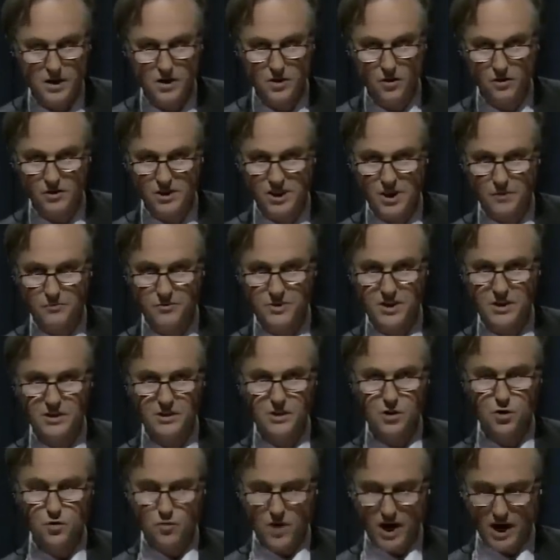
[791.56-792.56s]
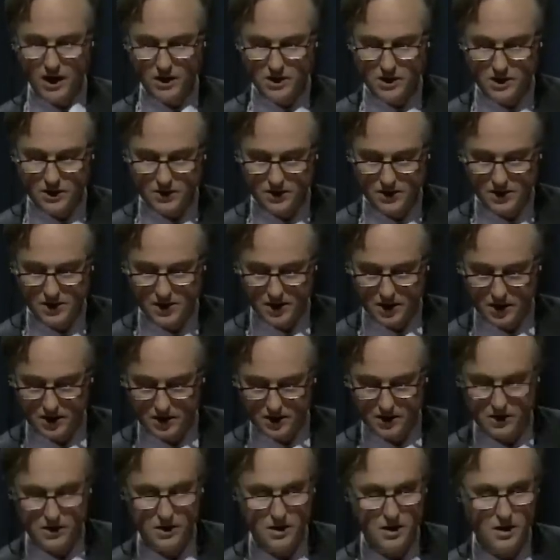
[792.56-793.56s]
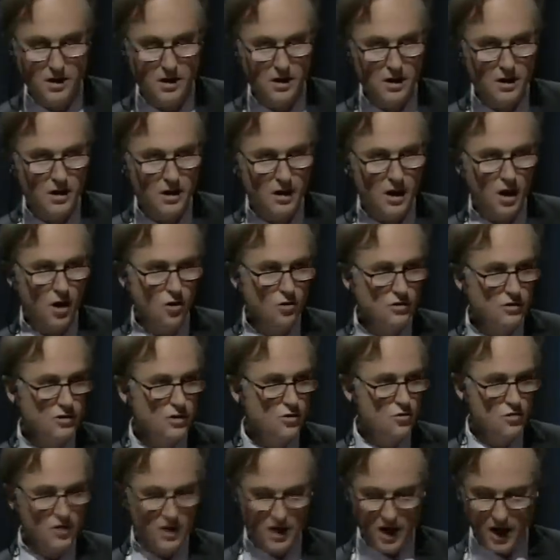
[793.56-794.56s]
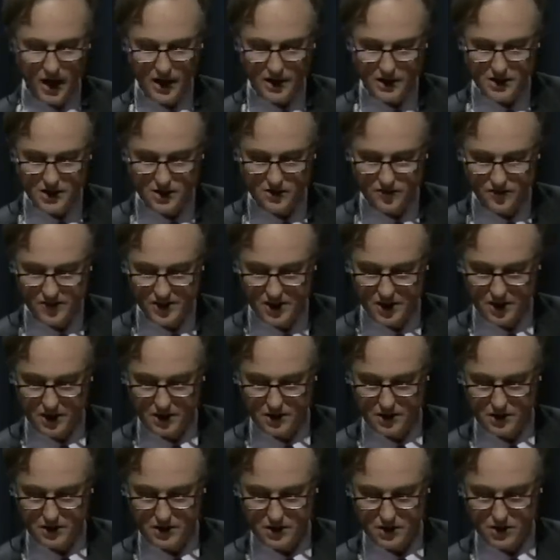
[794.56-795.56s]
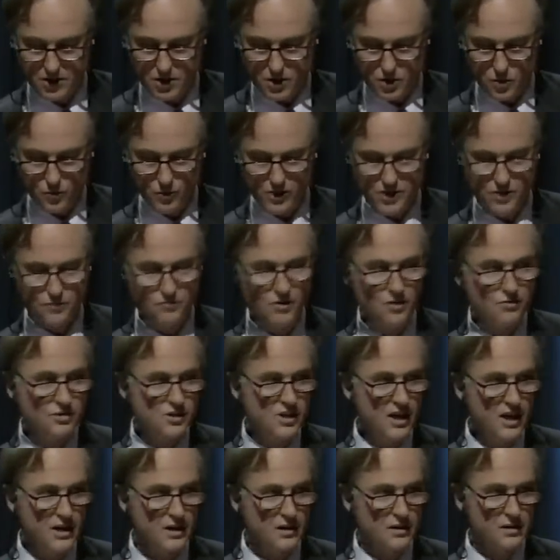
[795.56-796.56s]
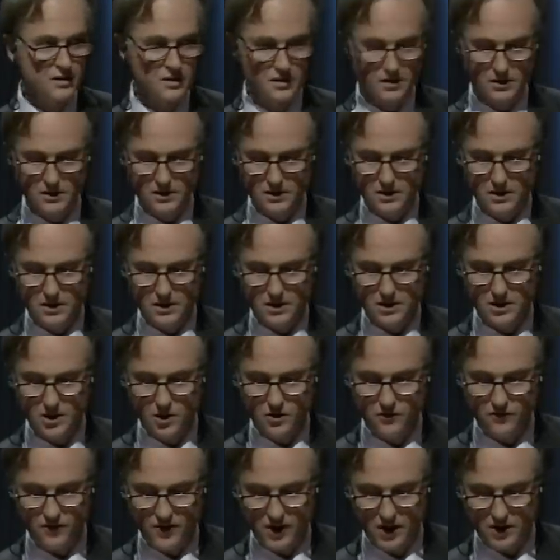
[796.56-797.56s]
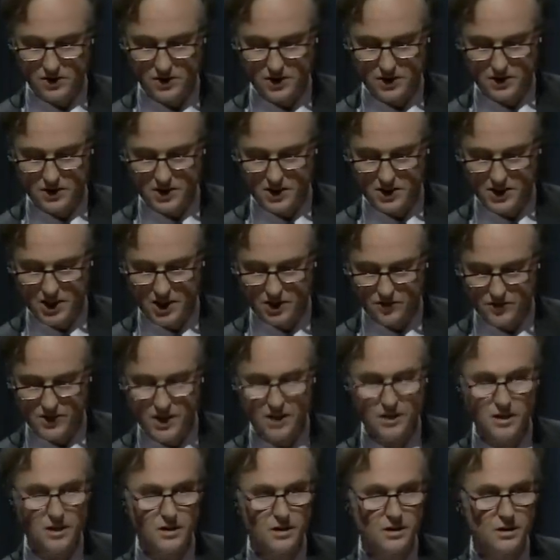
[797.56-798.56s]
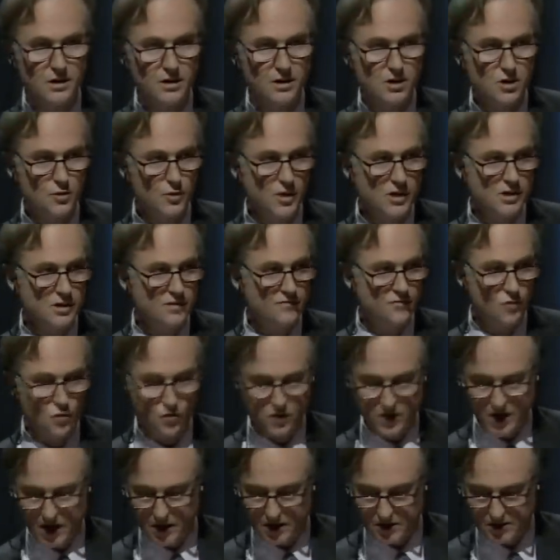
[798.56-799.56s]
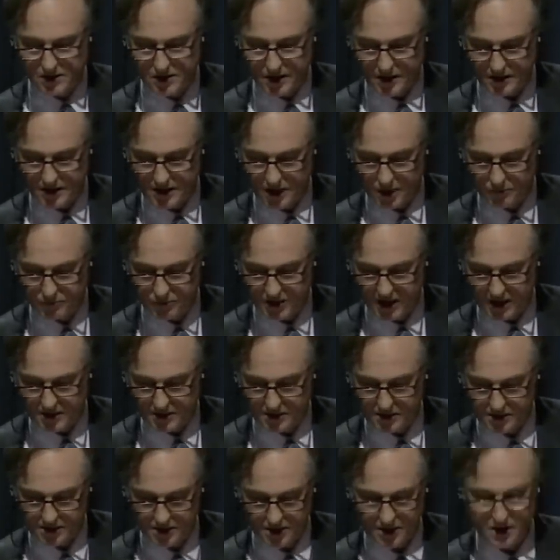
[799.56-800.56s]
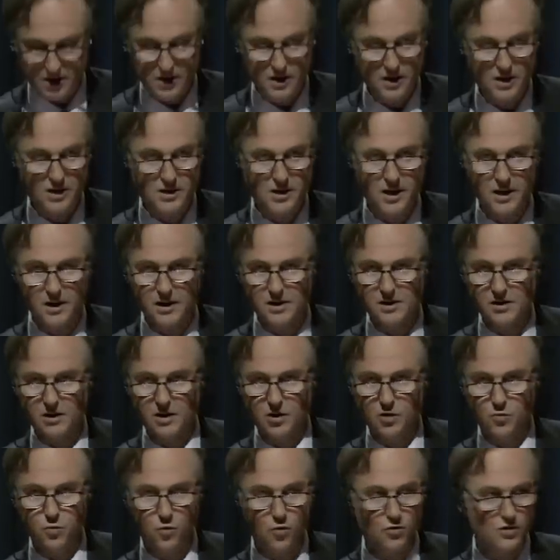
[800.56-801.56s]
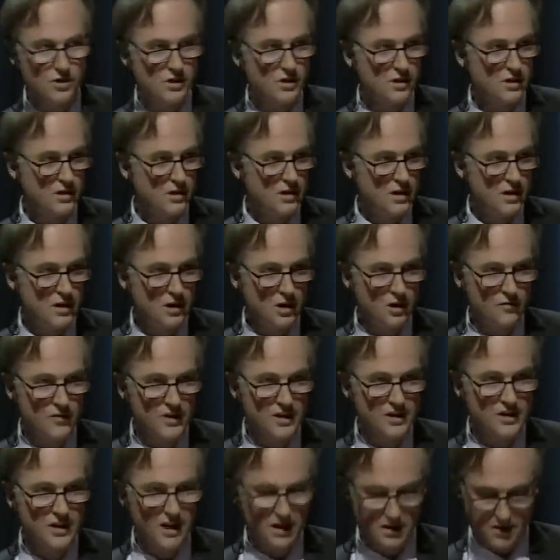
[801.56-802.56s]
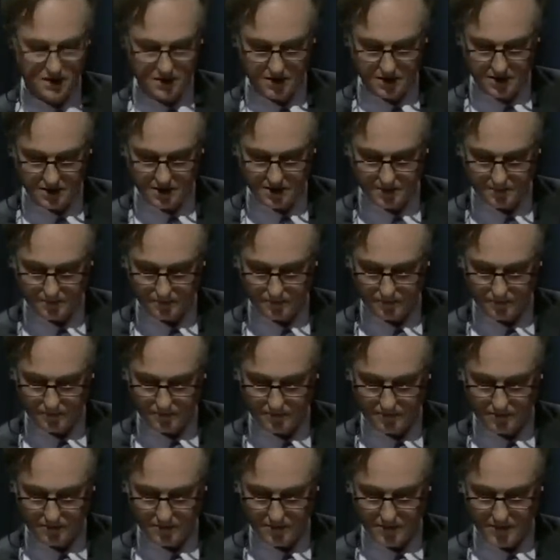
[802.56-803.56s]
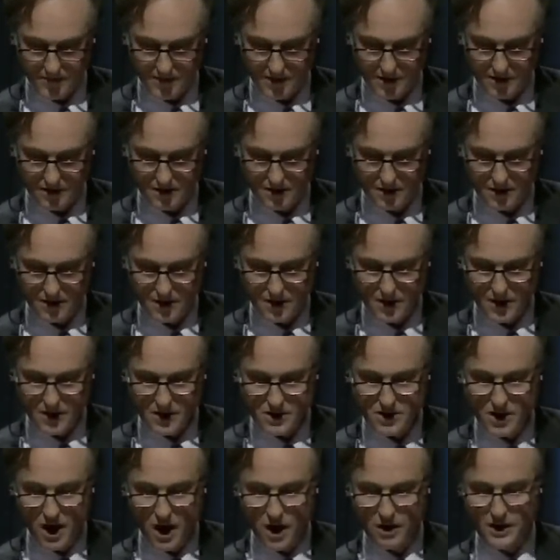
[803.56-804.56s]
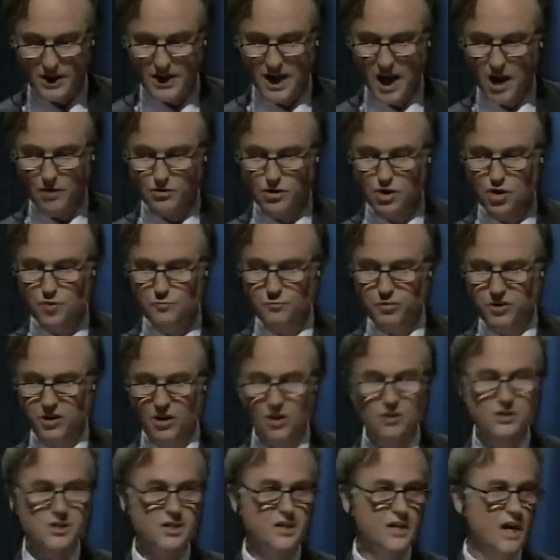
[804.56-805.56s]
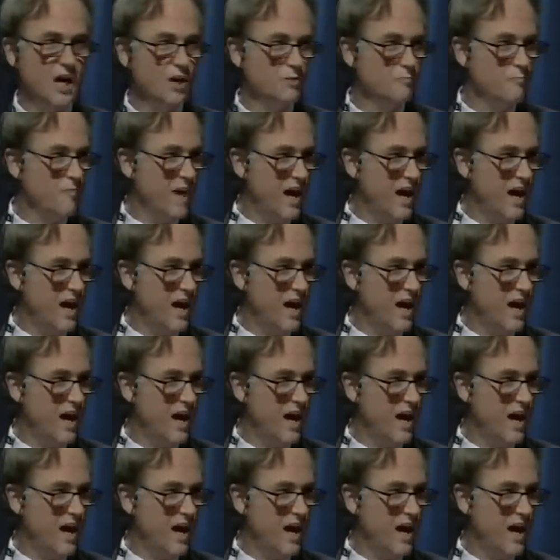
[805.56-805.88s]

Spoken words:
Not something new under the sun, a whole new kind of sun, which rotates so fast that instead of taking 24 hours like our planet, it takes a quarter of a second. Darling, how too plodding, how